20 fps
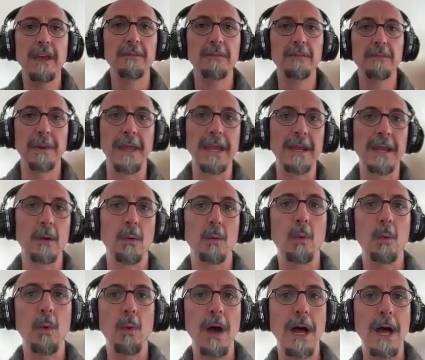explain
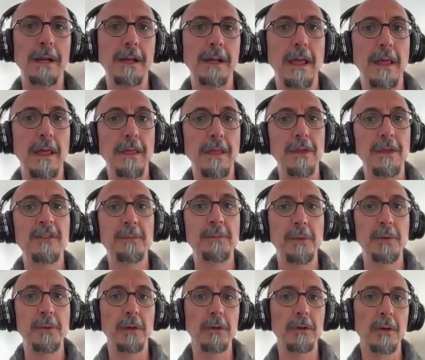what this
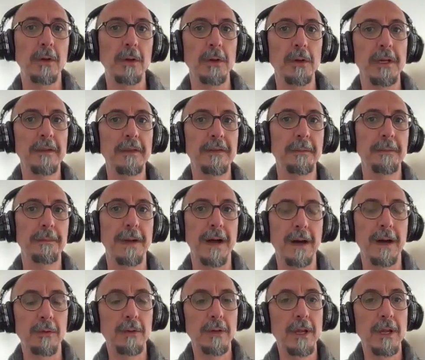protocol is
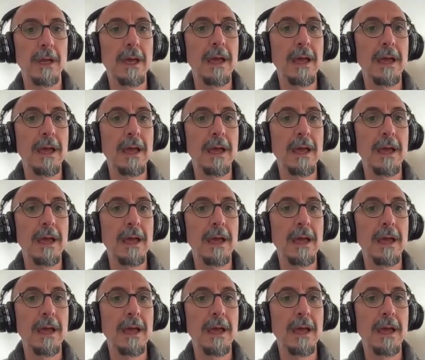about,